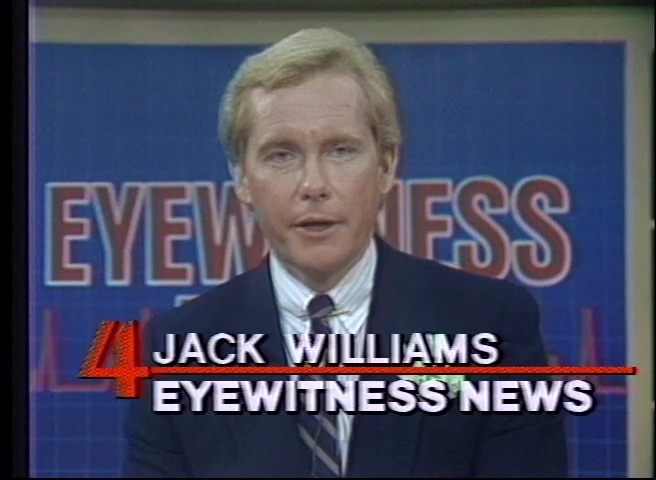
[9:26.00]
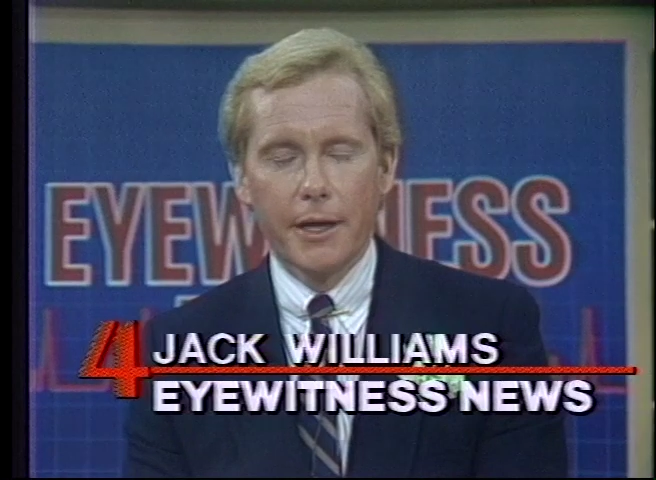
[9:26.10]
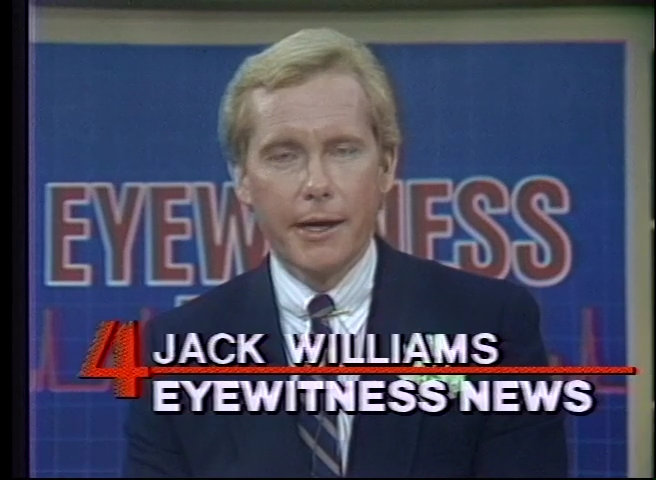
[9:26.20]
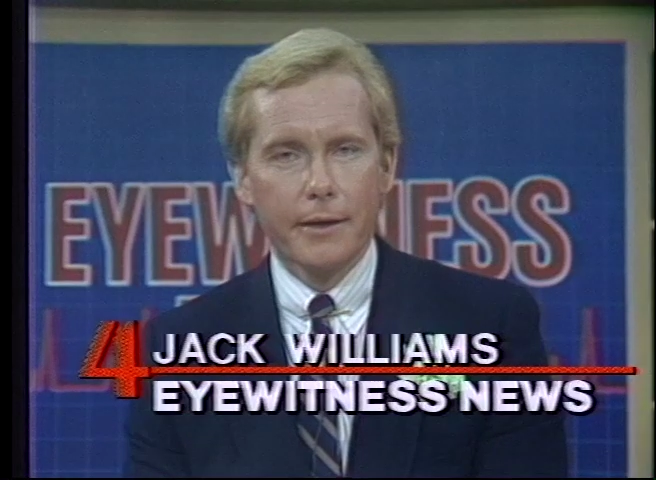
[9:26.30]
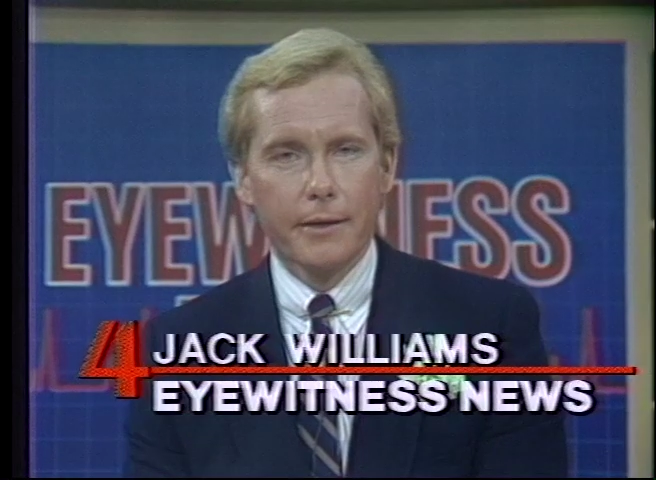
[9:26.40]

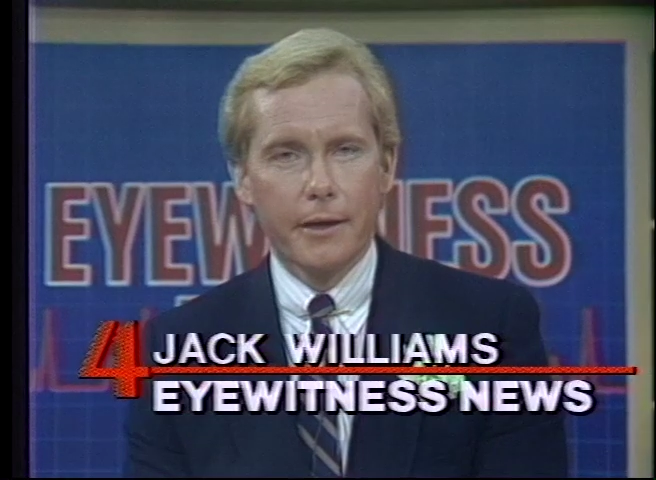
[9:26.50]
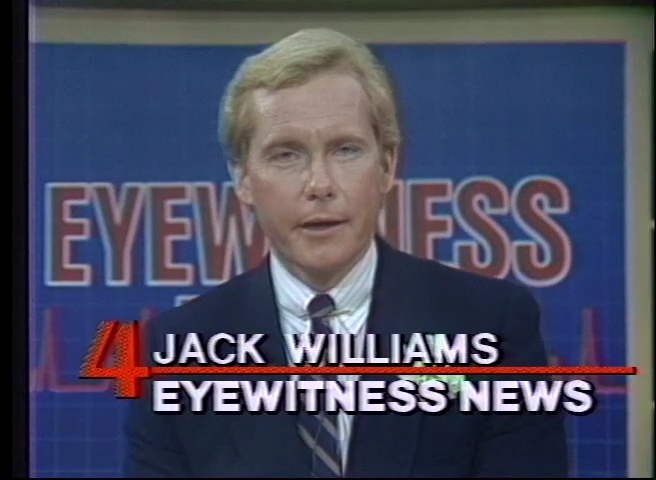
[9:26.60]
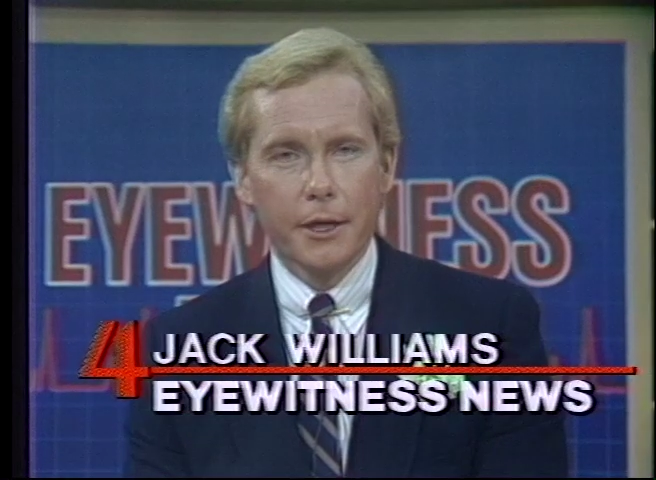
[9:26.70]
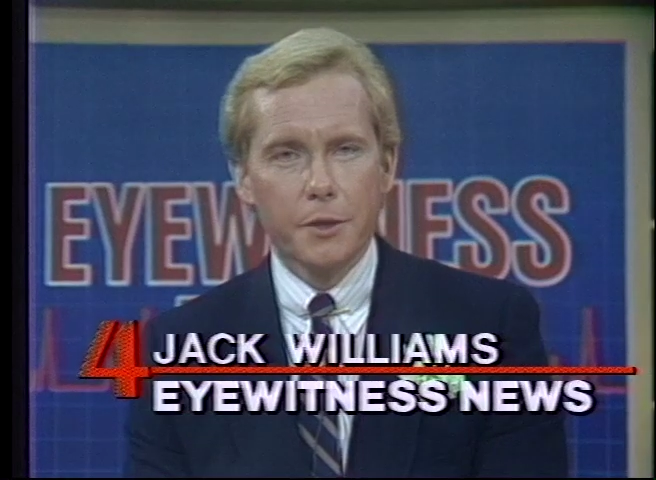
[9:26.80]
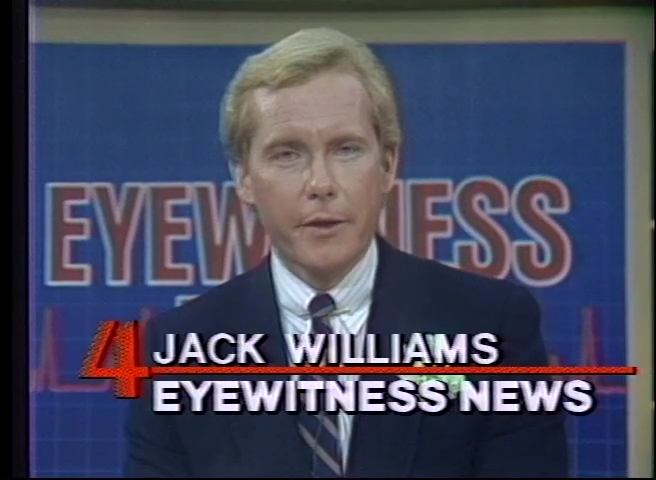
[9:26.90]
indicted in
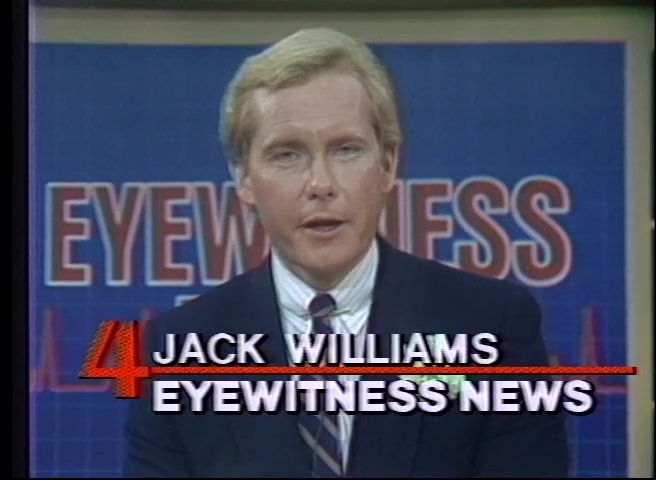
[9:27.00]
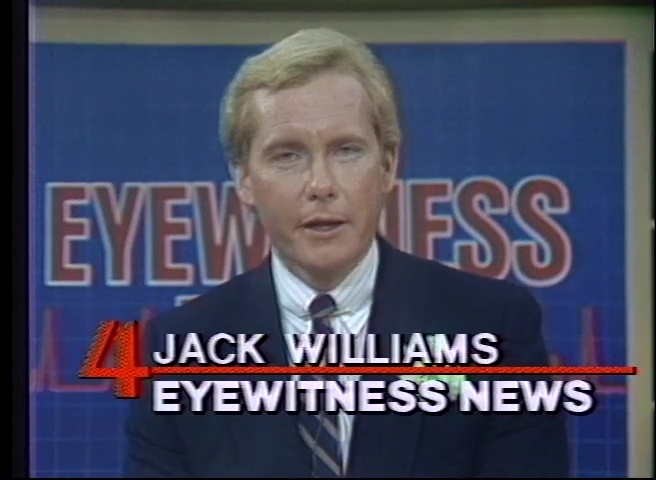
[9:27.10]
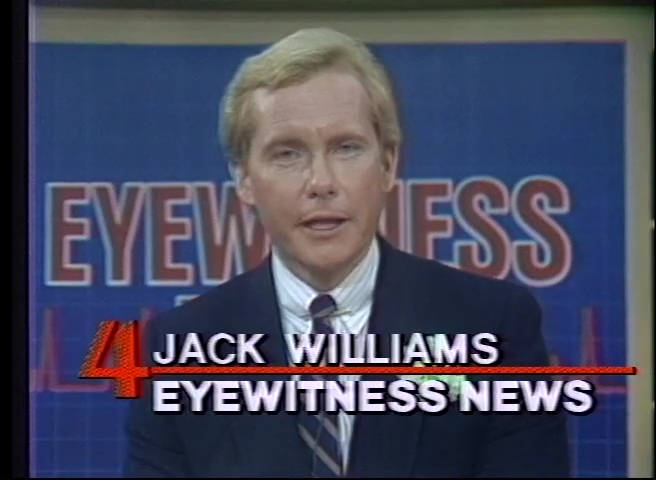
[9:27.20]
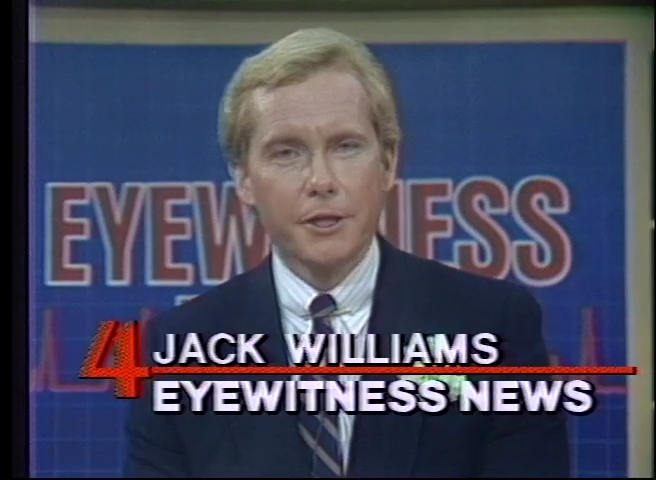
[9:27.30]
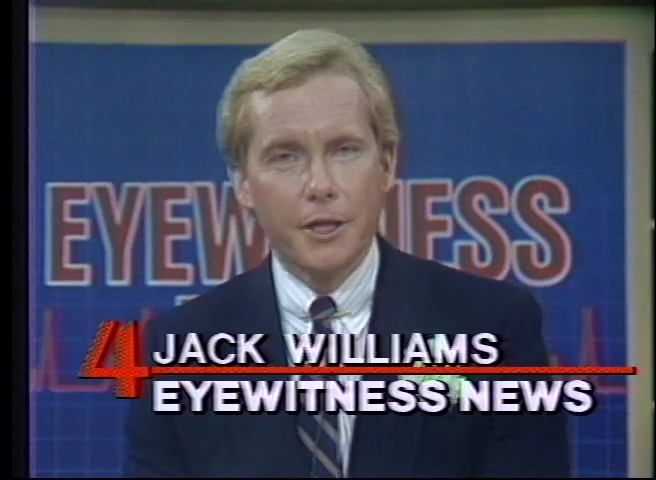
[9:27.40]
connection with
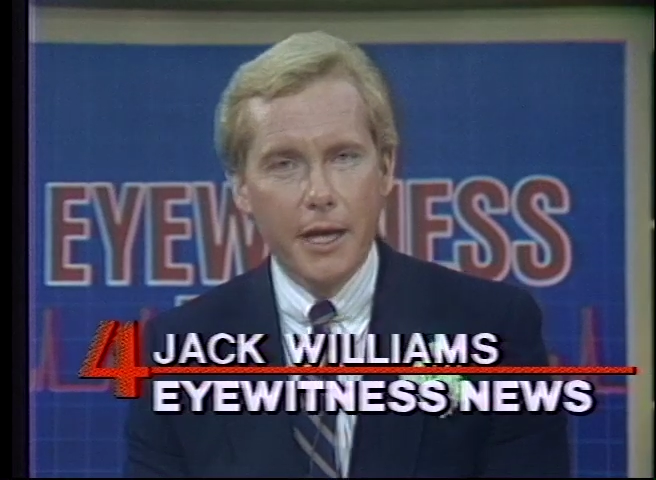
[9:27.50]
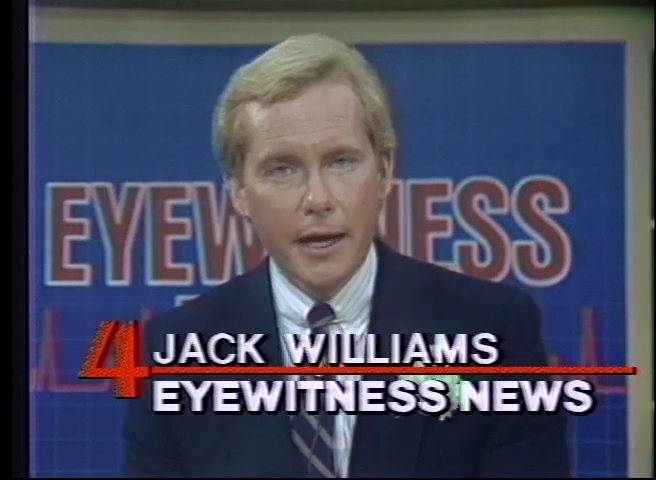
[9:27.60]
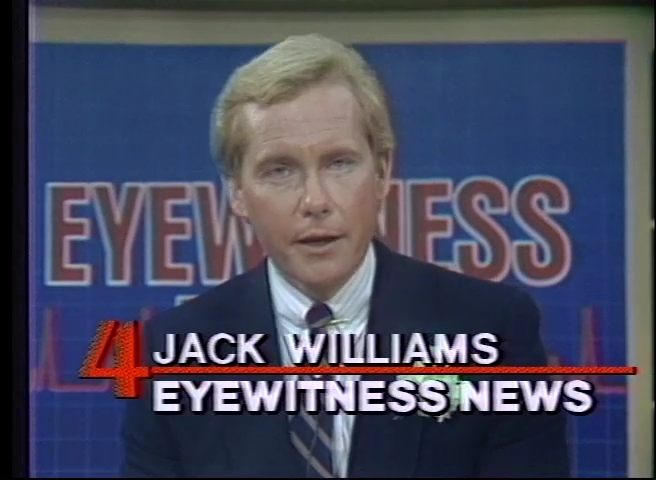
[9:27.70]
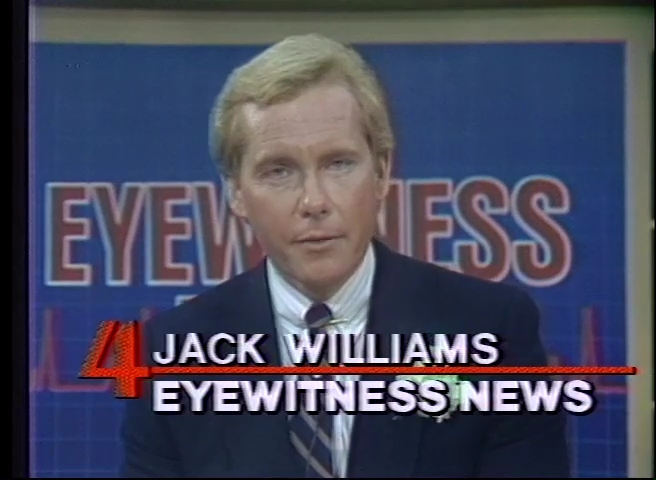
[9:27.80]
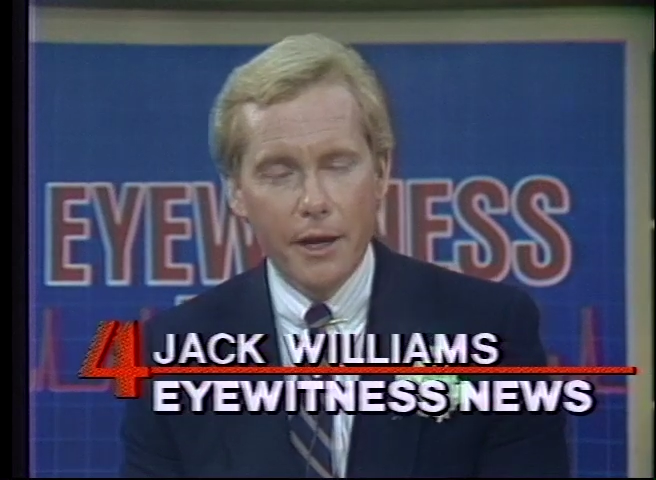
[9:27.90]
an alleged
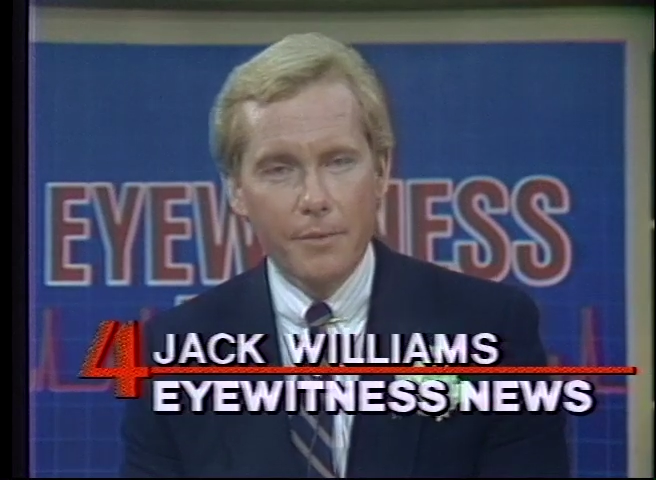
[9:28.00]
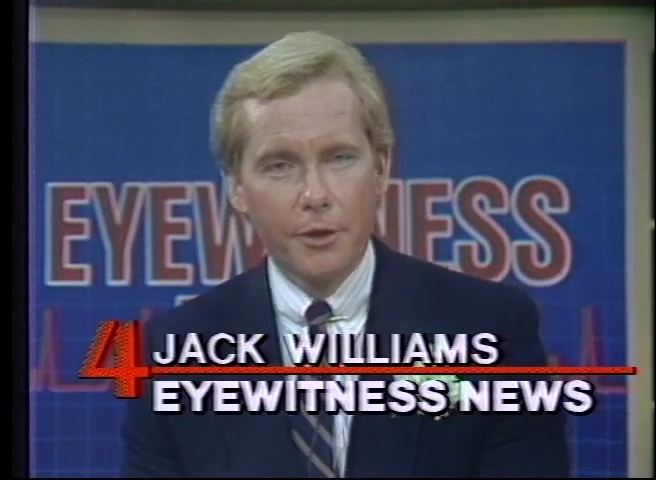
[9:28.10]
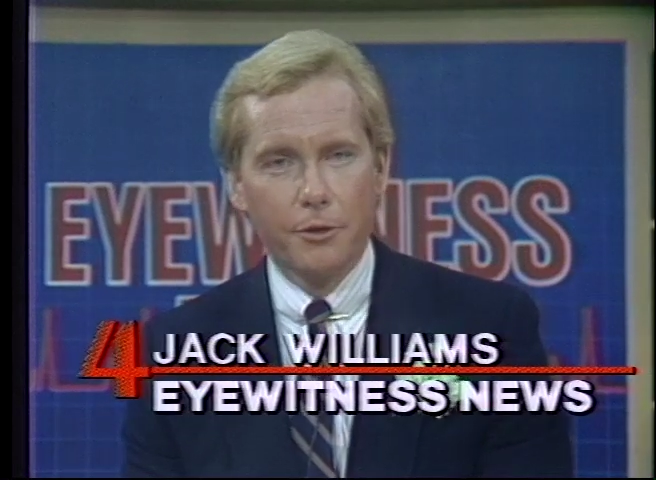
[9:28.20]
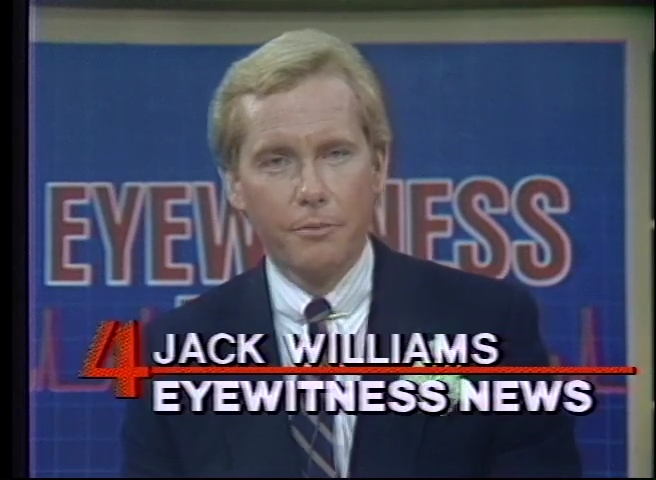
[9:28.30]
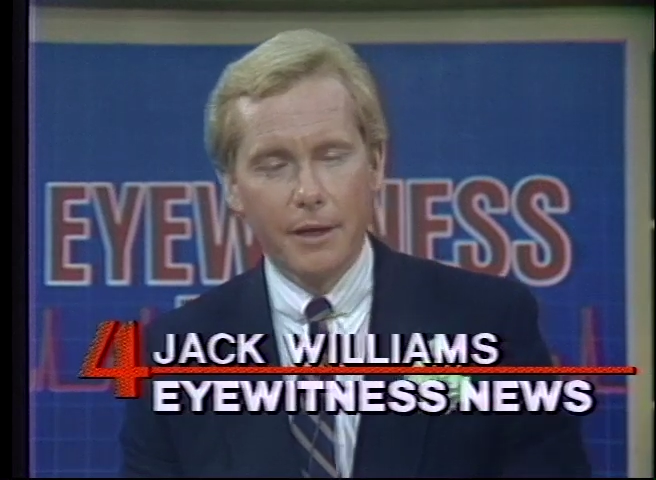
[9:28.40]
gang rape
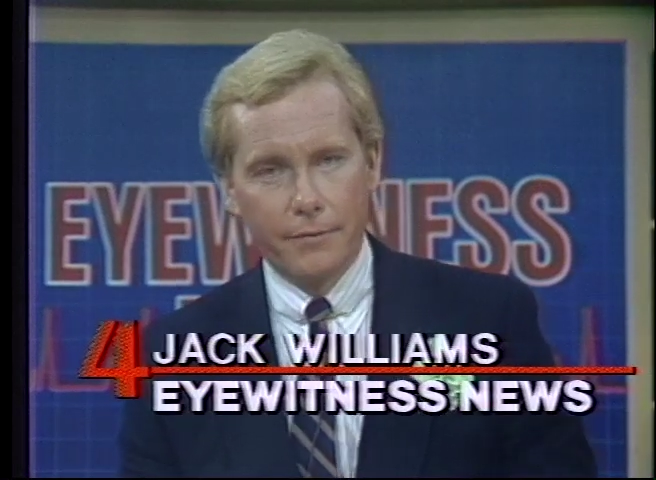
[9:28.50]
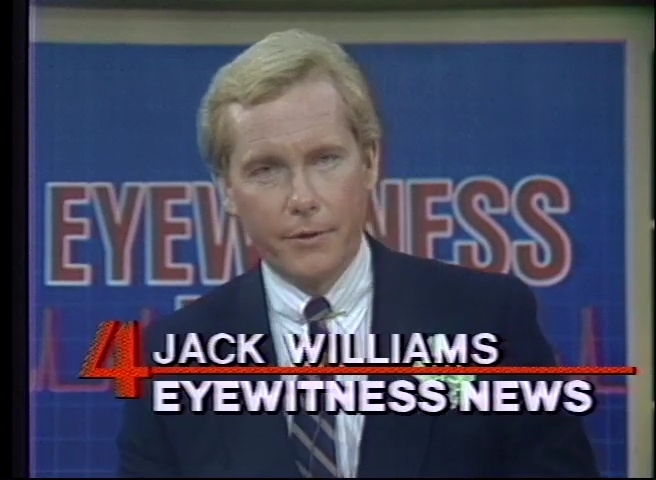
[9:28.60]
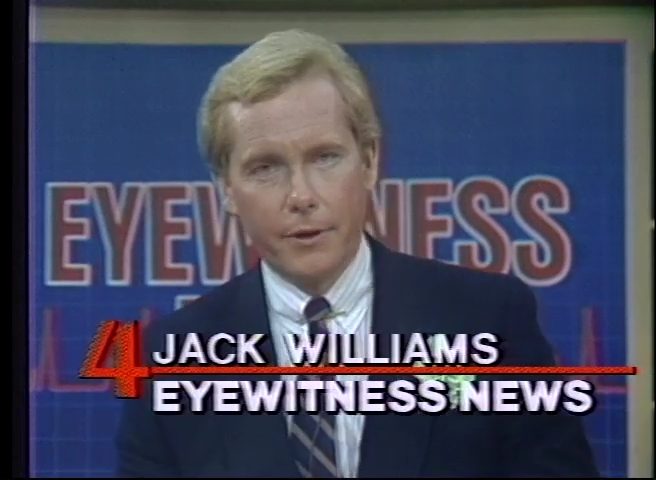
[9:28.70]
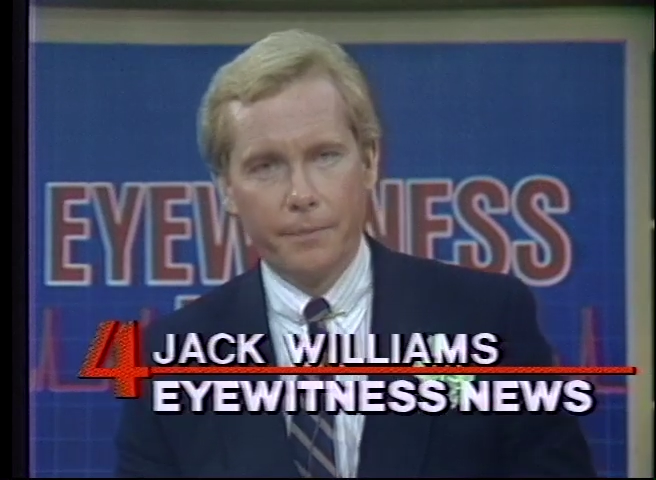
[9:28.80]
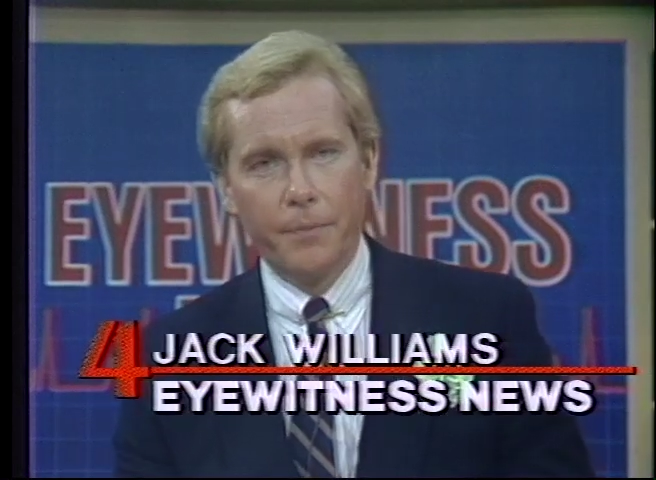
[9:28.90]
in New
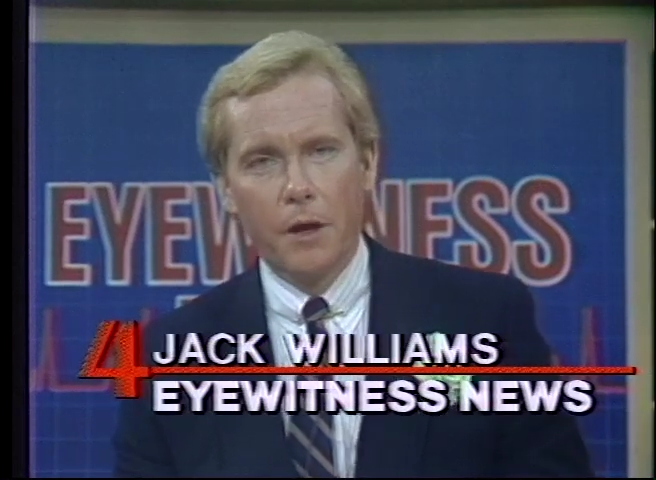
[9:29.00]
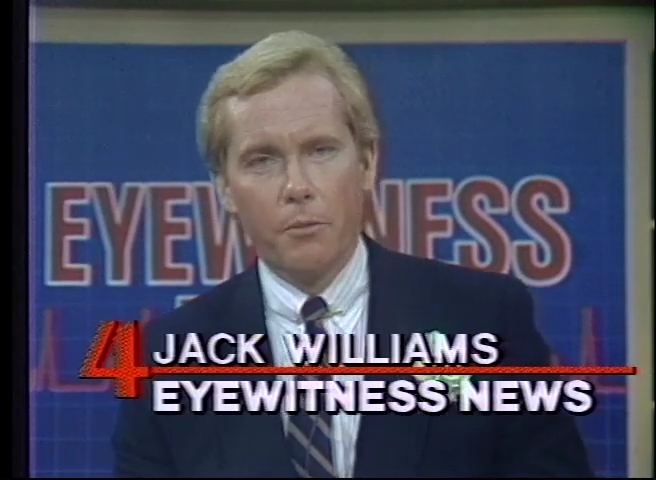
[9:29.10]
Bedford.